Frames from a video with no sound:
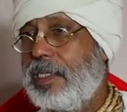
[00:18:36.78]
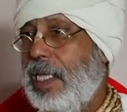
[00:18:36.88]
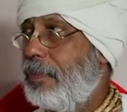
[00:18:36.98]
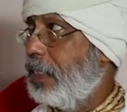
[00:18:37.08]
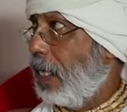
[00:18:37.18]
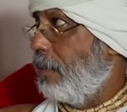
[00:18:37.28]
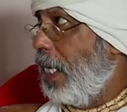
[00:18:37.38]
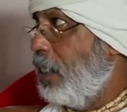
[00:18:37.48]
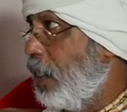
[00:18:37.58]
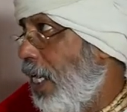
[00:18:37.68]
they become
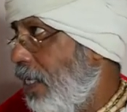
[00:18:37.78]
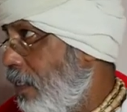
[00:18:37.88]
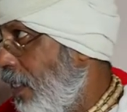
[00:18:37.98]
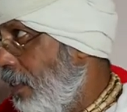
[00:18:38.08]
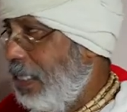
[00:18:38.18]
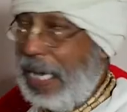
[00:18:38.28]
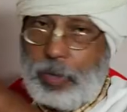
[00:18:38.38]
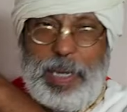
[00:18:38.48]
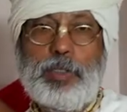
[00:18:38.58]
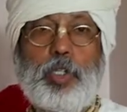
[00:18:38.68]
aged, they are
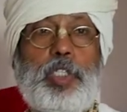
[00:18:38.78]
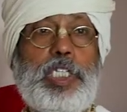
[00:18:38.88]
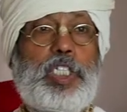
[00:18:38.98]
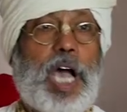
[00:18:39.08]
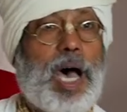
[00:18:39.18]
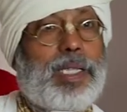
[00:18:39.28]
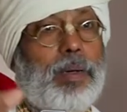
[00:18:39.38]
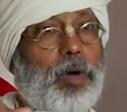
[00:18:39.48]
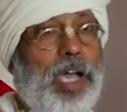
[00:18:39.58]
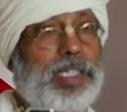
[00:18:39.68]
going to teach
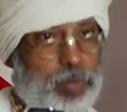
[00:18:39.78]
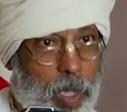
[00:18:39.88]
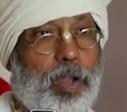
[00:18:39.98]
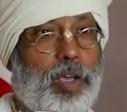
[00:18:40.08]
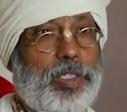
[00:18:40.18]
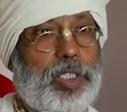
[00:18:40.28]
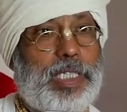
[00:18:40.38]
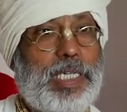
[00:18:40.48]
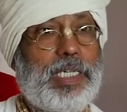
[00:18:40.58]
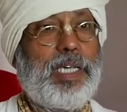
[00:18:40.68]
other boys. Follow, you
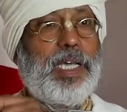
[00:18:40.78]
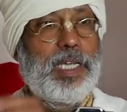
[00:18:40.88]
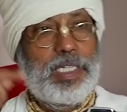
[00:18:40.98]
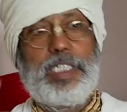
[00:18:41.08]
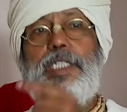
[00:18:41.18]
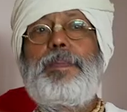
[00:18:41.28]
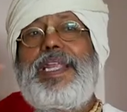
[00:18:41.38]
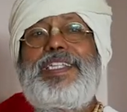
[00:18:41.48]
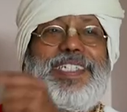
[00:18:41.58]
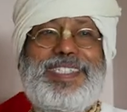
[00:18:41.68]
see,
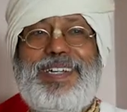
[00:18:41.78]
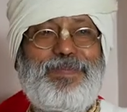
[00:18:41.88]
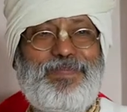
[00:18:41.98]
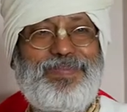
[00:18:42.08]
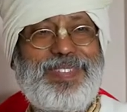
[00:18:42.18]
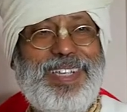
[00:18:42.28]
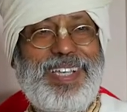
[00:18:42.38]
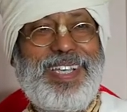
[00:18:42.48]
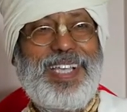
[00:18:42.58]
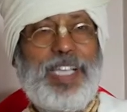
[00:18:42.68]
disciplic system.
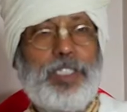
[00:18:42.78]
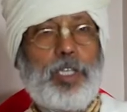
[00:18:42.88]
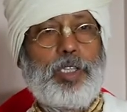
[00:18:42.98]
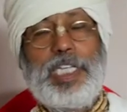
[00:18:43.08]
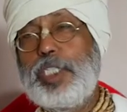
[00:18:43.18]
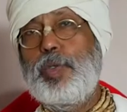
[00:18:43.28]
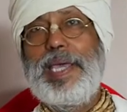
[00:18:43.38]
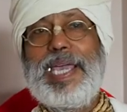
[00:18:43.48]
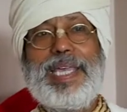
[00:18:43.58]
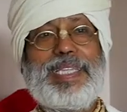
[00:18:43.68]
So this
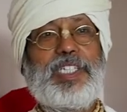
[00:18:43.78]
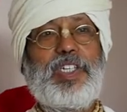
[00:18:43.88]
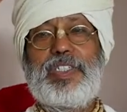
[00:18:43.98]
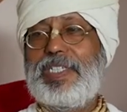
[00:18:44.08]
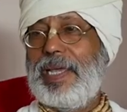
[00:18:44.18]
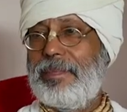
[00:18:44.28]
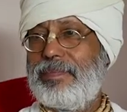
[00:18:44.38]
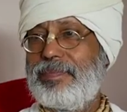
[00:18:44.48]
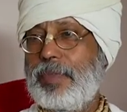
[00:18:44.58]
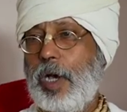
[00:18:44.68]
way, the
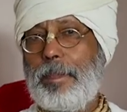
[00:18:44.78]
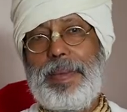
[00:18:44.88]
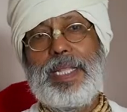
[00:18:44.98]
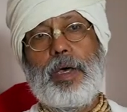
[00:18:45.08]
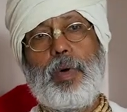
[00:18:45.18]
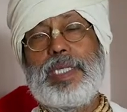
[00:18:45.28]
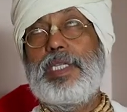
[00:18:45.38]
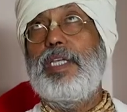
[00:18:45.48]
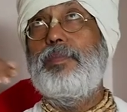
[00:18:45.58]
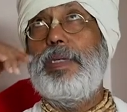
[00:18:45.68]
system of Veda was,
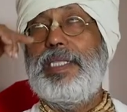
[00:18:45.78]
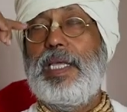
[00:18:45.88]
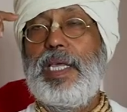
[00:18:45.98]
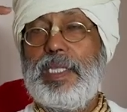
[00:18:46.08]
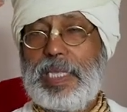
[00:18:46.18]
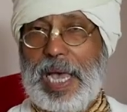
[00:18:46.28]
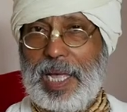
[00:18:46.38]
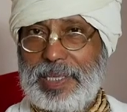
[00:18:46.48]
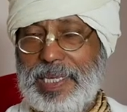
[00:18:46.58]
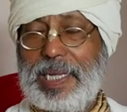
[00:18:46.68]
a Veda, the
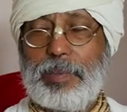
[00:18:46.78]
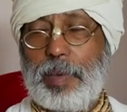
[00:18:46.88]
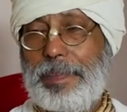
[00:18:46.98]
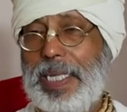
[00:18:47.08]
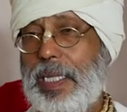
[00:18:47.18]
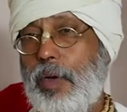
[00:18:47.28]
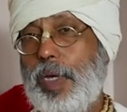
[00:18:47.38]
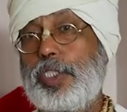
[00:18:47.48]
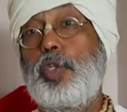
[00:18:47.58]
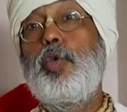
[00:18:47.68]
other name of Veda
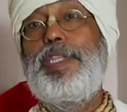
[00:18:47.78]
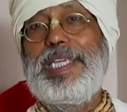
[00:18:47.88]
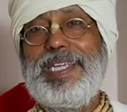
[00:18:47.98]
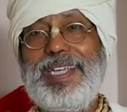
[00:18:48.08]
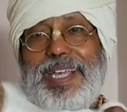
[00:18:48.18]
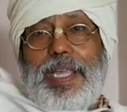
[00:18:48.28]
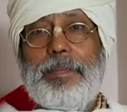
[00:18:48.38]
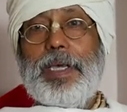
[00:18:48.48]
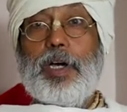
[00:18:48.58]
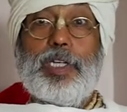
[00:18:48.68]
was Shruti.
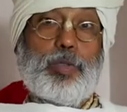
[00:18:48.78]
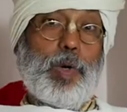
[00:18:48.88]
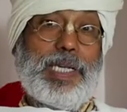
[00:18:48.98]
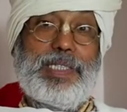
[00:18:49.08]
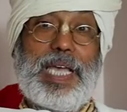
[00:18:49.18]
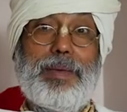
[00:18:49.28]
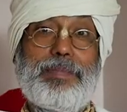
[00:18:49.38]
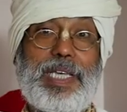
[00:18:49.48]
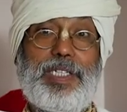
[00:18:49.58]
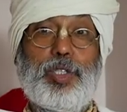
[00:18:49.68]
Because one
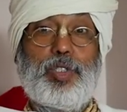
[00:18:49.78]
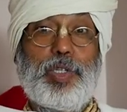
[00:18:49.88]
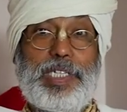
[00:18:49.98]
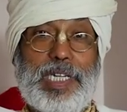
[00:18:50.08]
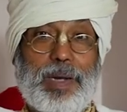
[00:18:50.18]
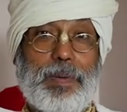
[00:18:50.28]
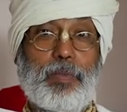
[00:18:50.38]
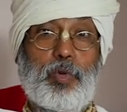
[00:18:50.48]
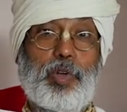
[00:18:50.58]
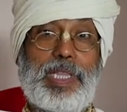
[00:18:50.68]
time they used to hear
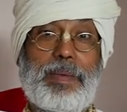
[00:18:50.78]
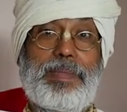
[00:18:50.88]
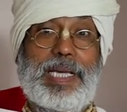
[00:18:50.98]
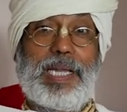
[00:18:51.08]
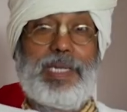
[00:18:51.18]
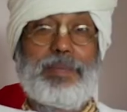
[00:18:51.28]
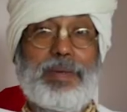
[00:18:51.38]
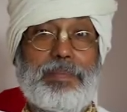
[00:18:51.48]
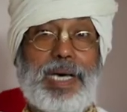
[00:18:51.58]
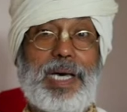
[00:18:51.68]
from Gurudev, they can
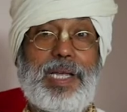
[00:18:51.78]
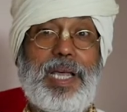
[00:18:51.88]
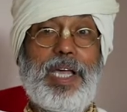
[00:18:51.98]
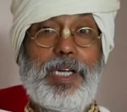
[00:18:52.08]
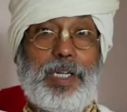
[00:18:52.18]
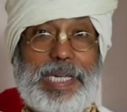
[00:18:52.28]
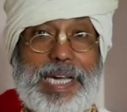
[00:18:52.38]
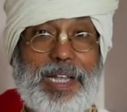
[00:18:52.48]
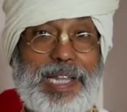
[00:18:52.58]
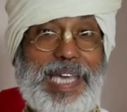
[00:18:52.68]
remember,
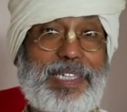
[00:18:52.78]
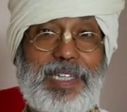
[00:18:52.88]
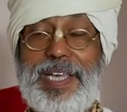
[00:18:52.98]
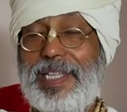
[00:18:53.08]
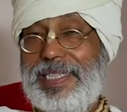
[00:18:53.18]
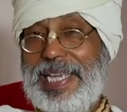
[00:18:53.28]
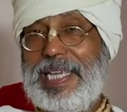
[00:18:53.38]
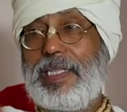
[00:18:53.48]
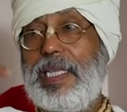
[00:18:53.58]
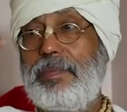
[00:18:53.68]
recollect, they
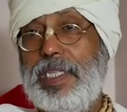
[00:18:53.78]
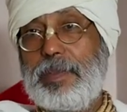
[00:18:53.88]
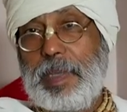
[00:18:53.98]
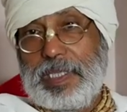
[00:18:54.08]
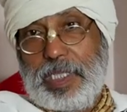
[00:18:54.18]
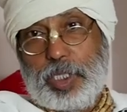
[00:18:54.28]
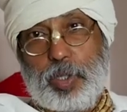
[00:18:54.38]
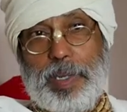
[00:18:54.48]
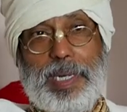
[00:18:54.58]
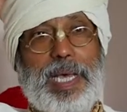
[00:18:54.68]
can give this message
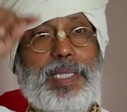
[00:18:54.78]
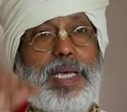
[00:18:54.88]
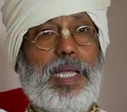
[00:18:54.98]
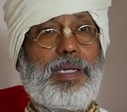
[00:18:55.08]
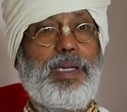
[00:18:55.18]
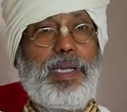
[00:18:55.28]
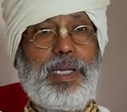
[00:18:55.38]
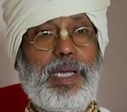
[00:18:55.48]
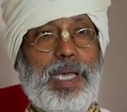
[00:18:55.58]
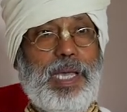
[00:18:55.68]
to another,
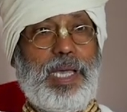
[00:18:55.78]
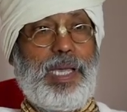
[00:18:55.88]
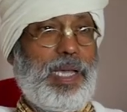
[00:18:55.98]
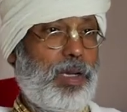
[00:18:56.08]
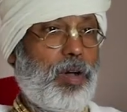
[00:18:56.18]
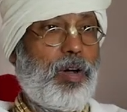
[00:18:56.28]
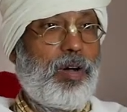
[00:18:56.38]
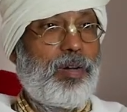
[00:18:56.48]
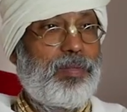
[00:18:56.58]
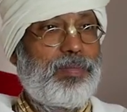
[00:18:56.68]
uh, you
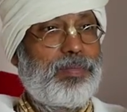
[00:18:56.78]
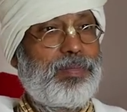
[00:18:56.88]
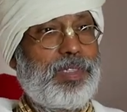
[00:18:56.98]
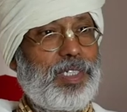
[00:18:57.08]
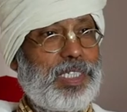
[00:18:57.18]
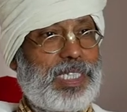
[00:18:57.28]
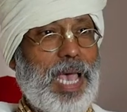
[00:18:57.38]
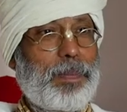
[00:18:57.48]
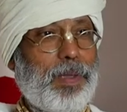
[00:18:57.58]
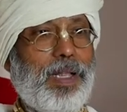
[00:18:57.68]
know,
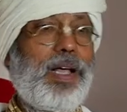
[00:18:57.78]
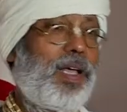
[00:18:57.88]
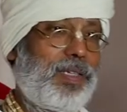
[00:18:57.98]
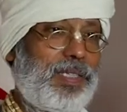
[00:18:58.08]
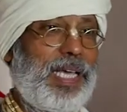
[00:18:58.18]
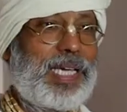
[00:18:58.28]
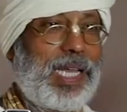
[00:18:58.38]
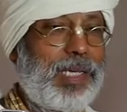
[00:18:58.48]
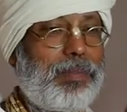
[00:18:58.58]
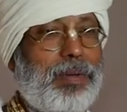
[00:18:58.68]
disciple, they
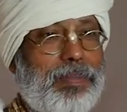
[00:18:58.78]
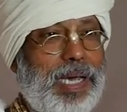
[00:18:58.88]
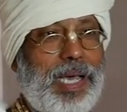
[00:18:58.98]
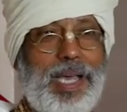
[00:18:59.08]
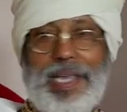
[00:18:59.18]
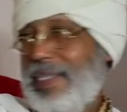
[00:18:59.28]
can remember,